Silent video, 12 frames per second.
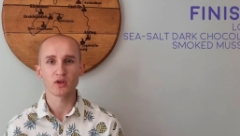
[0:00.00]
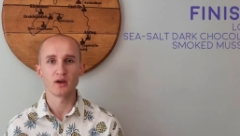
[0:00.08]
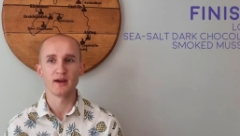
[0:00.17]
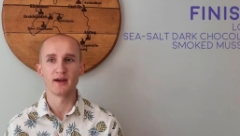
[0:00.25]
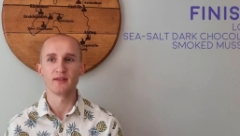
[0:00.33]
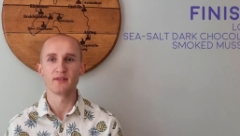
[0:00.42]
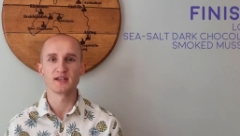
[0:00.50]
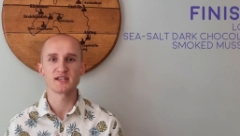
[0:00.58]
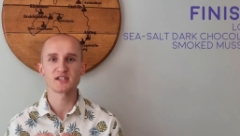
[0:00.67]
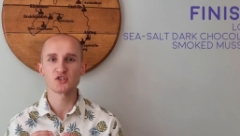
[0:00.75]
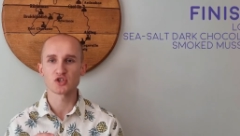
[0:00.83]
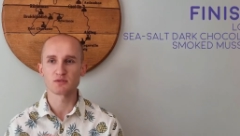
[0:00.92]
Uh, it
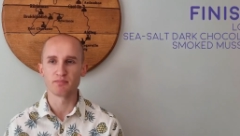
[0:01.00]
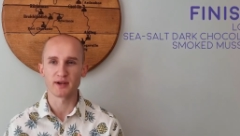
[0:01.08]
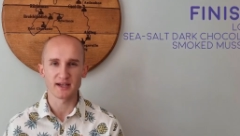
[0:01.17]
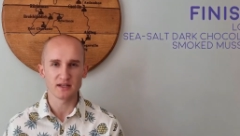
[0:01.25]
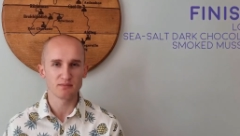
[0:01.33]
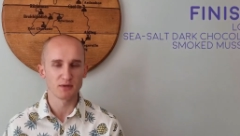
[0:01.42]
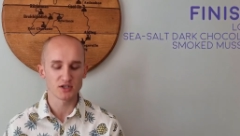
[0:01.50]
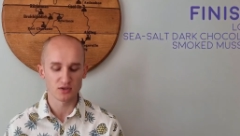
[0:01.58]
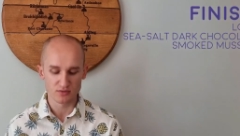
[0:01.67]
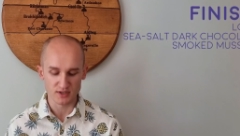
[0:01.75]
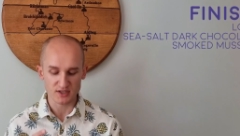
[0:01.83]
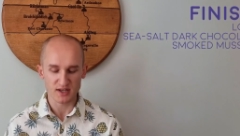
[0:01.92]
isn't just brined
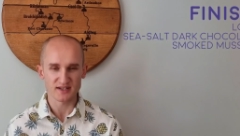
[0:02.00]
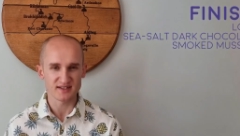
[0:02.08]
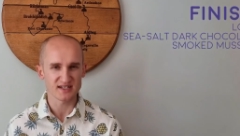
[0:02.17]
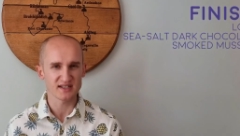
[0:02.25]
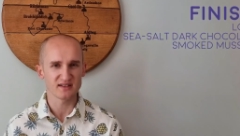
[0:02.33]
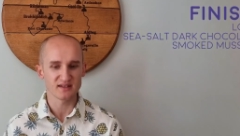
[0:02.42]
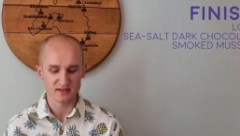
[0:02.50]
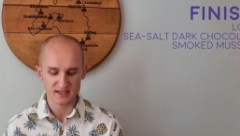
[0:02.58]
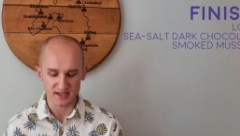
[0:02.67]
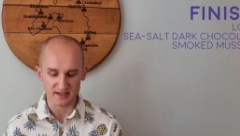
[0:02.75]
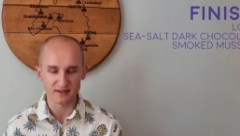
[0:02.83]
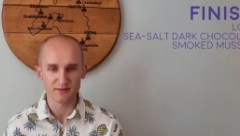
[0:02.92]
mussels. It's, it's
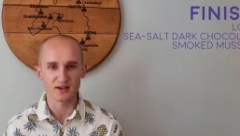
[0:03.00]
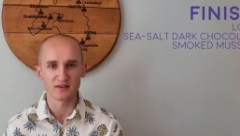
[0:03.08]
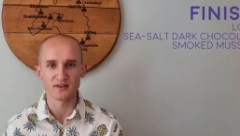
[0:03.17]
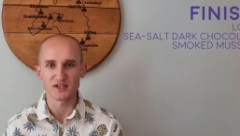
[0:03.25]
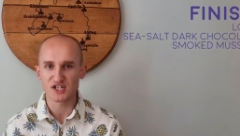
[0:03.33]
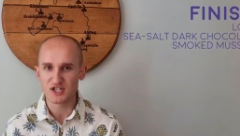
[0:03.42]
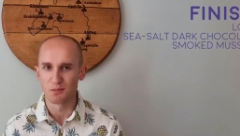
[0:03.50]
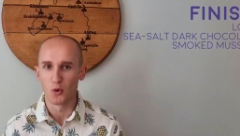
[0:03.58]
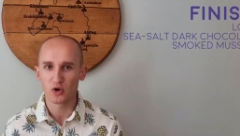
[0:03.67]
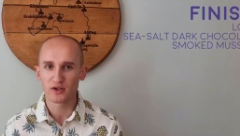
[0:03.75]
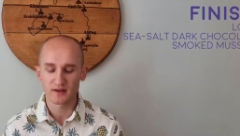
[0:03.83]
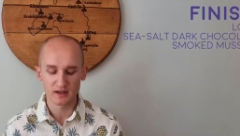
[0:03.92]
significantly
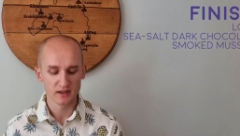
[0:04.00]
smoked.